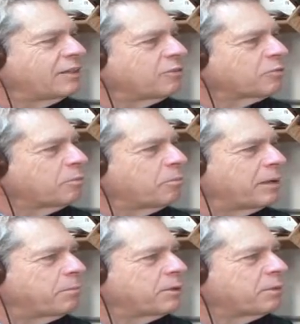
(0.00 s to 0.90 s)
don't
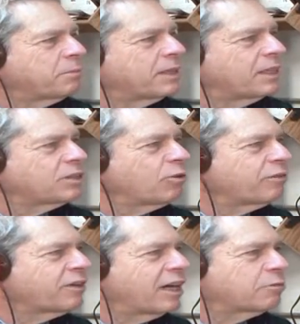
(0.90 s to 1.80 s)
remember, but it sort
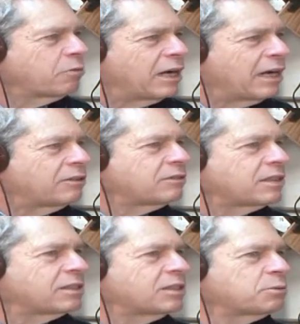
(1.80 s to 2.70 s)
of got around
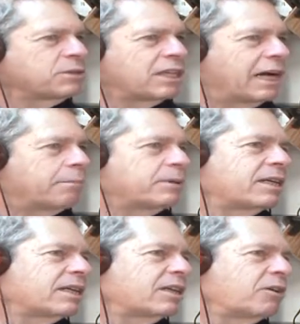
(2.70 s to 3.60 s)
that this was
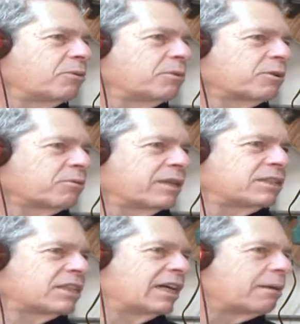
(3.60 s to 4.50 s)
happening. We were
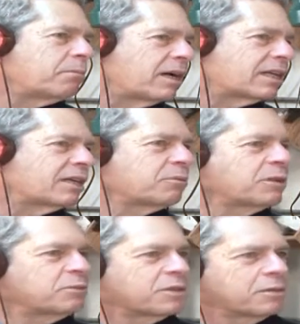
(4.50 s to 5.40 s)
raising that money,
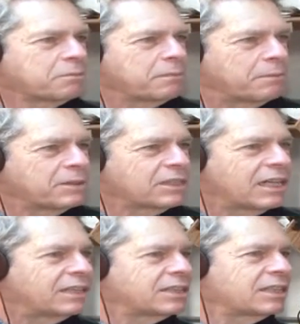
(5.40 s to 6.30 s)
we were
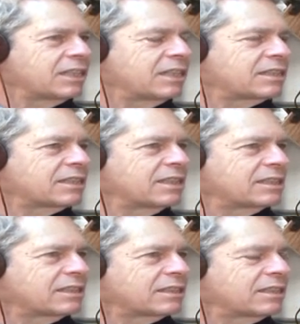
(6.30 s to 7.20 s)
publicizing it,
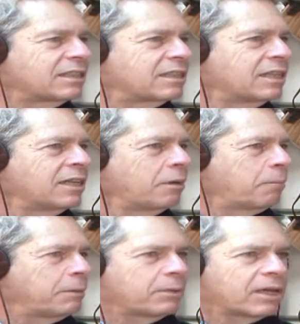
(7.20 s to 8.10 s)
and
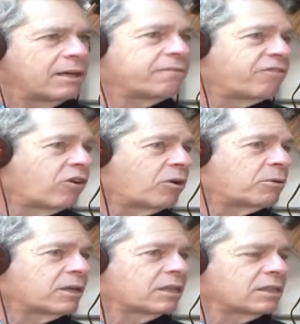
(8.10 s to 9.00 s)
people came
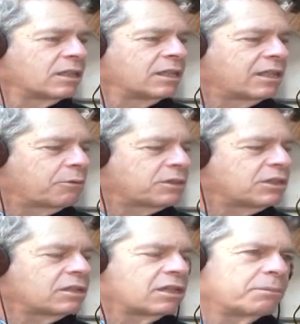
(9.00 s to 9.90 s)
forward. There was
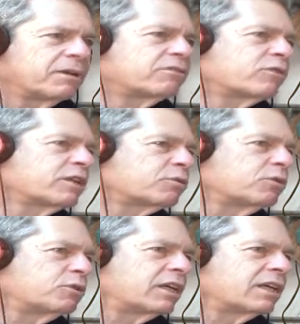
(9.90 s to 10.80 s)
a little bit of
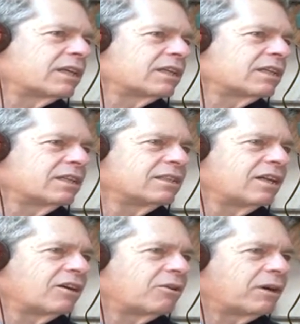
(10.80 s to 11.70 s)
recruiting,
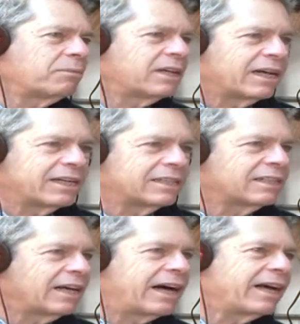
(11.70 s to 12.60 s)
I
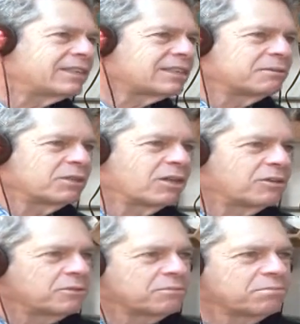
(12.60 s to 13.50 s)
asked,
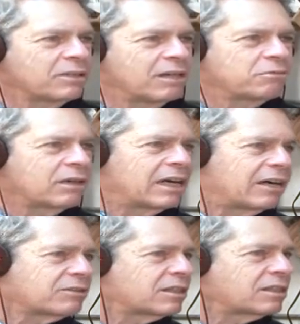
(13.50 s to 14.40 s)

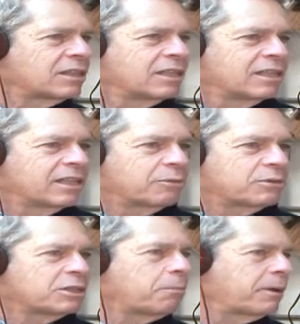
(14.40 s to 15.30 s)
around, and there
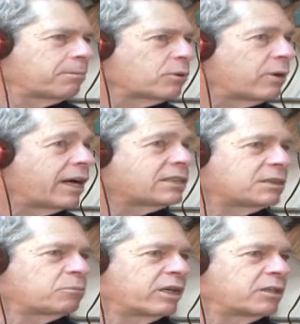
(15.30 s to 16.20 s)
were some people who had
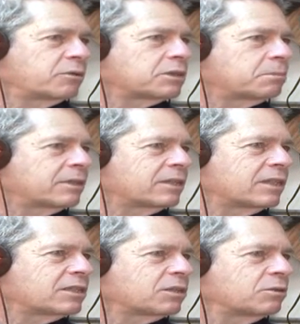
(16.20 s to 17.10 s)
some radio
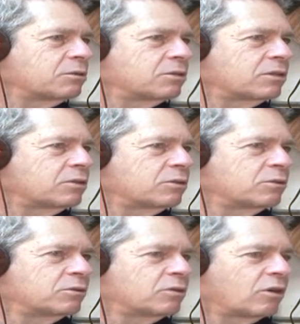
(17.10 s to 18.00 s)
experience
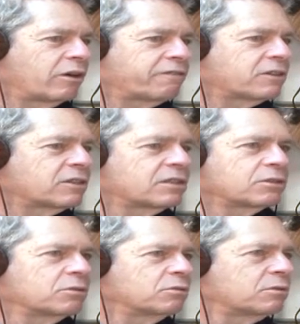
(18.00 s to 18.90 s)
who offered
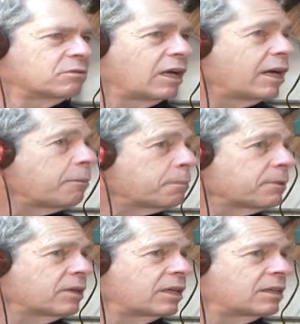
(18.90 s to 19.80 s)
to help
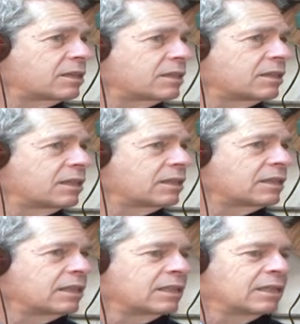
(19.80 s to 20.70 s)
and to
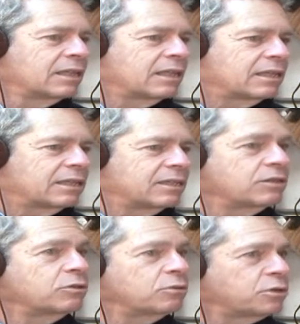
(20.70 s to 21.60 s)

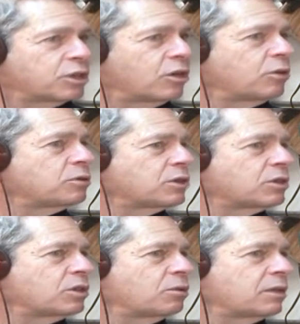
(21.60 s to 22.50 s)
do shows
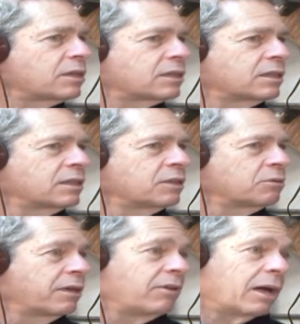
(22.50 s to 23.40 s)
and so on.
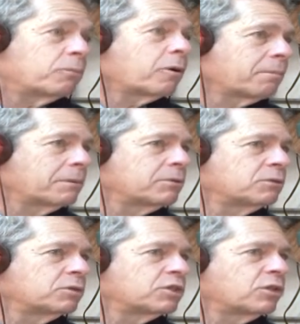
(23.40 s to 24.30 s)
We have a lot more people
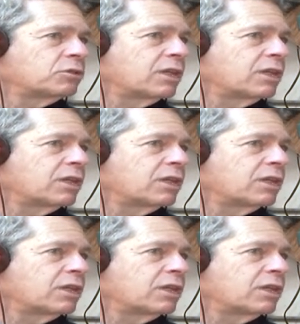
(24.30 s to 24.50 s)
doing shows